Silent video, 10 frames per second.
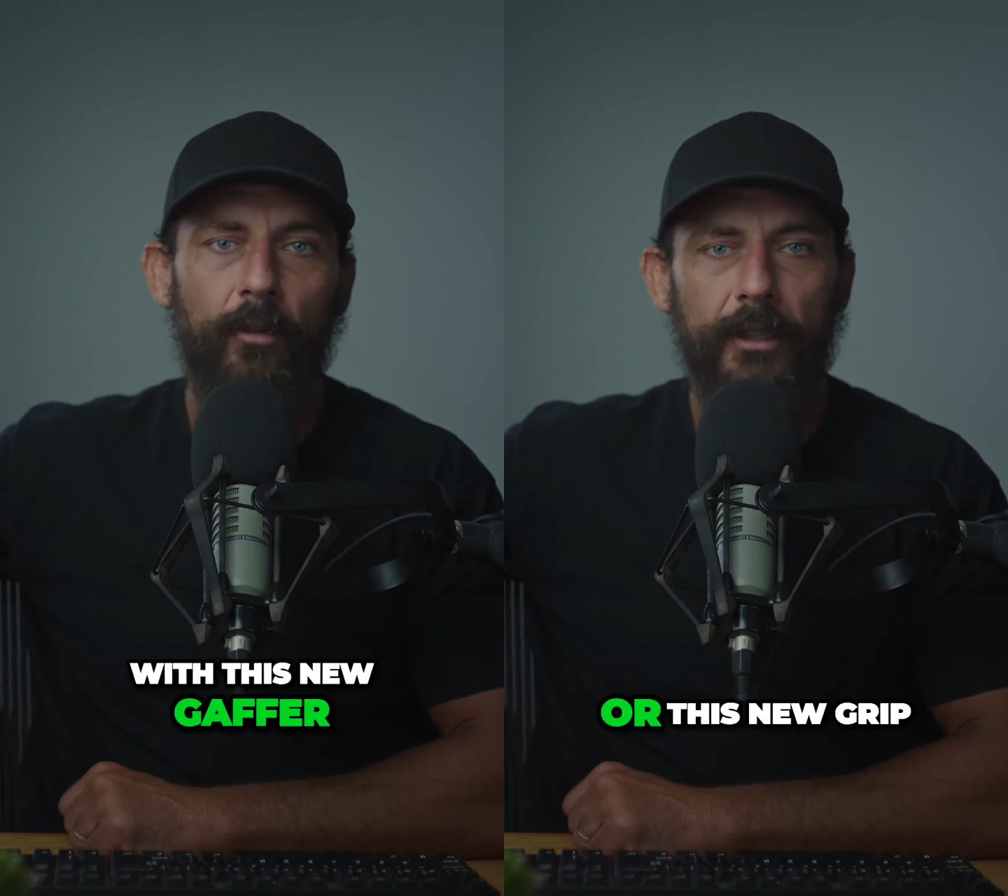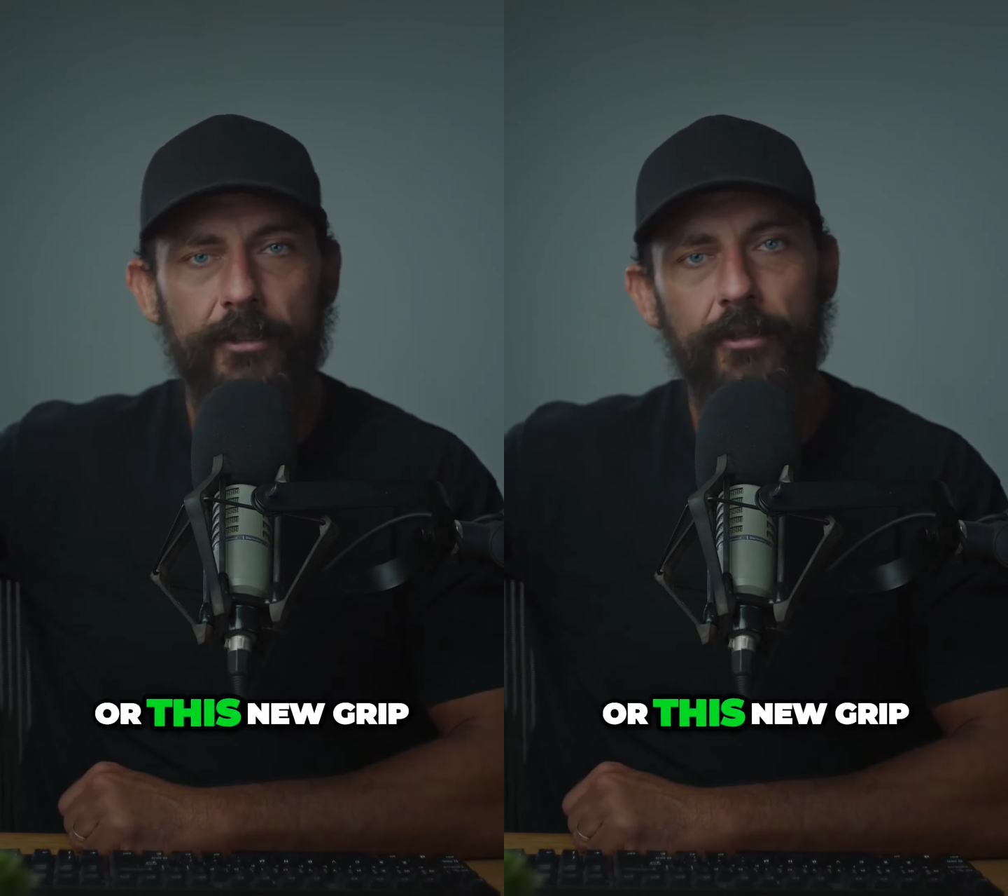
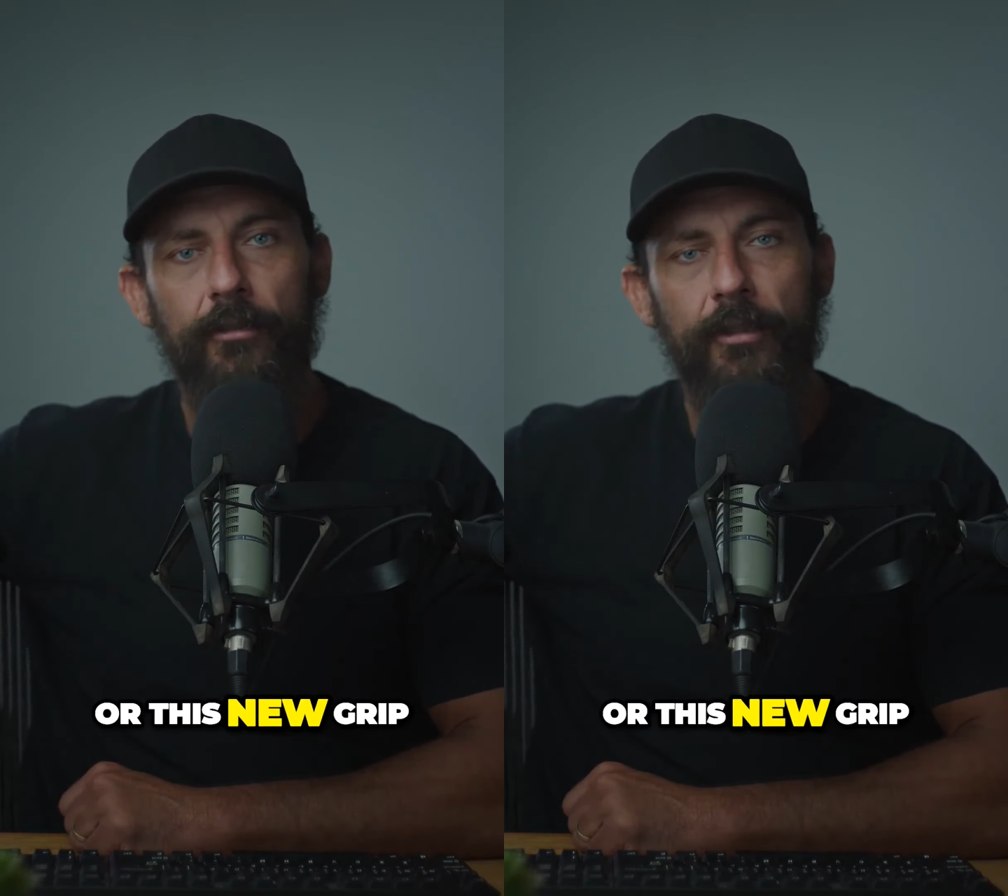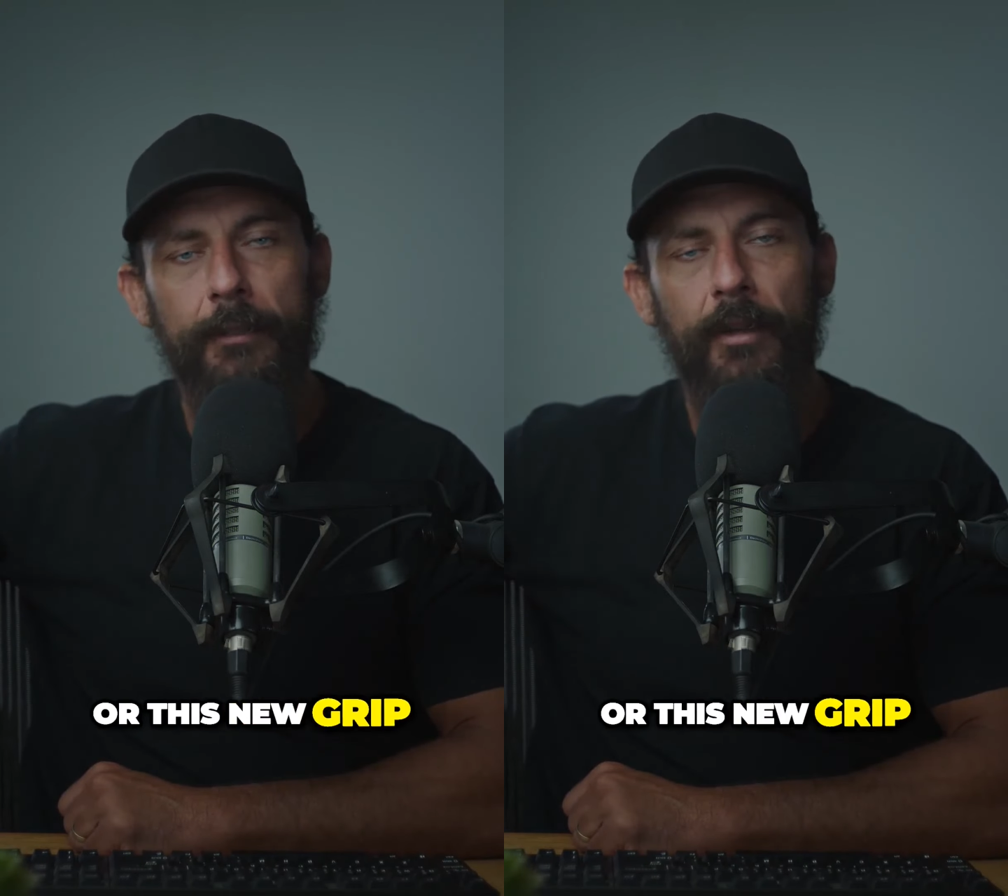or this new
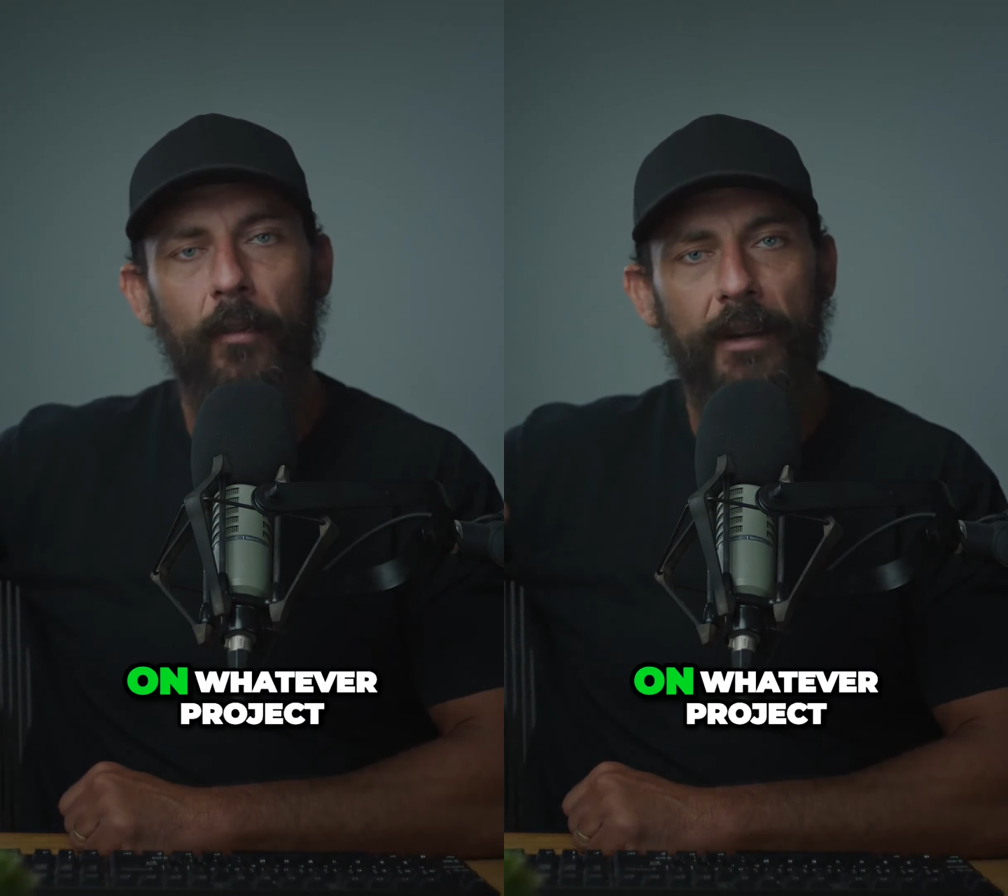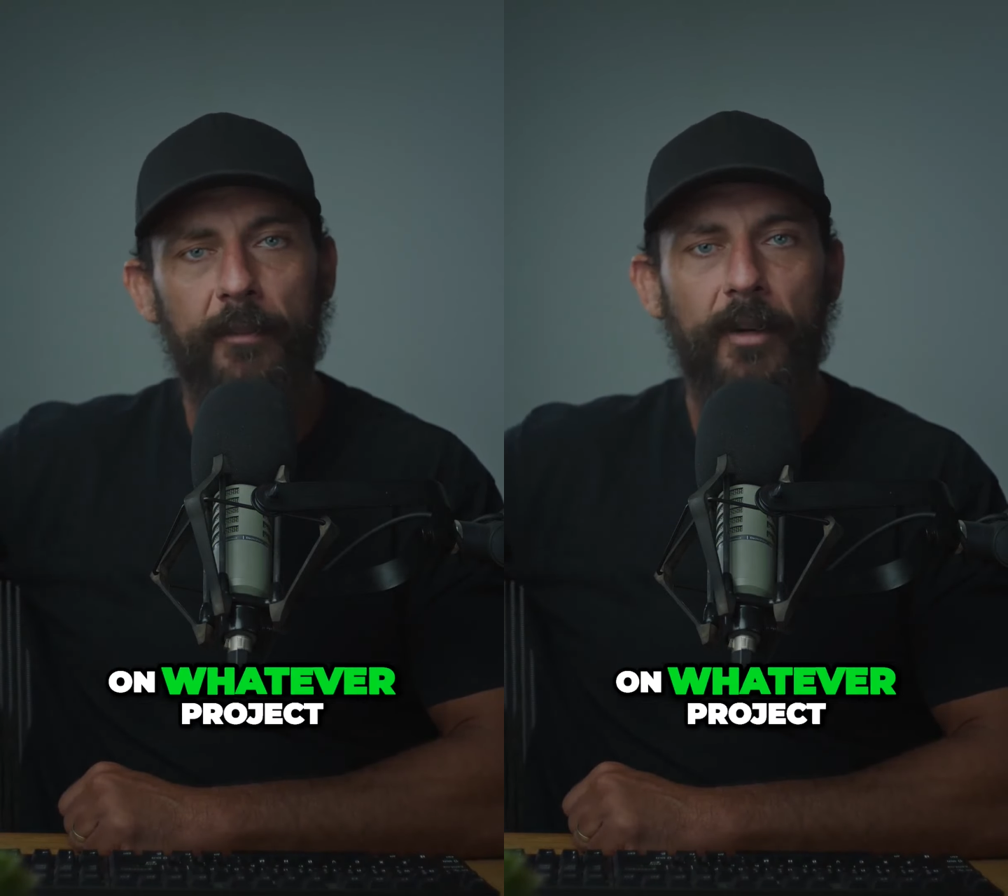grip on whatever